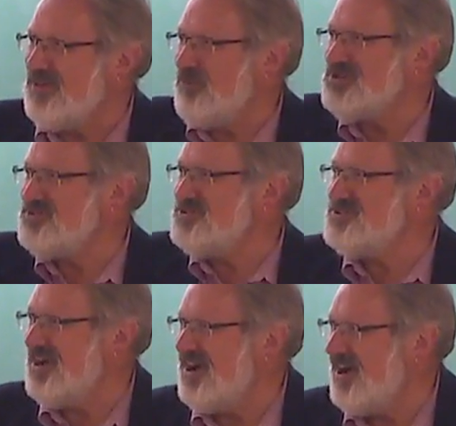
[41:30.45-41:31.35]
the Western
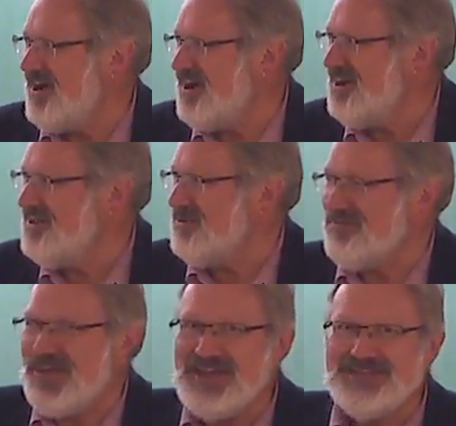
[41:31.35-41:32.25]
Star, we
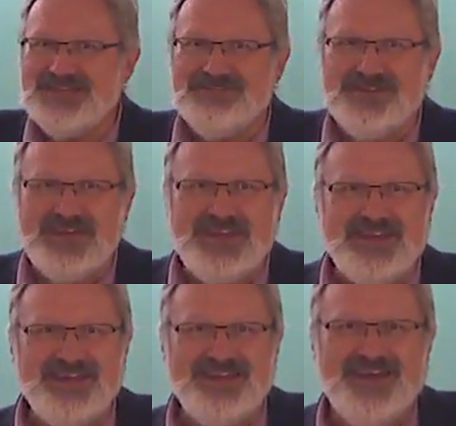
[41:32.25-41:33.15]
have
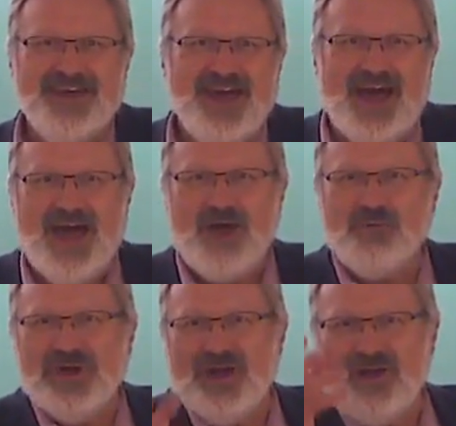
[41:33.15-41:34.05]
NTV,
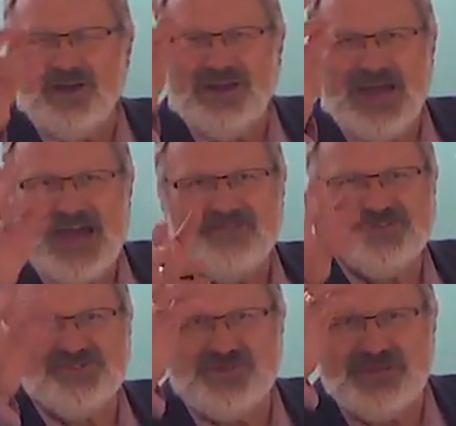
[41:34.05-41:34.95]
we are
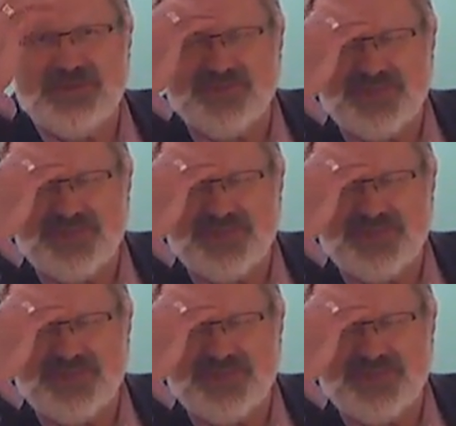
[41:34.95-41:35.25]
live streaming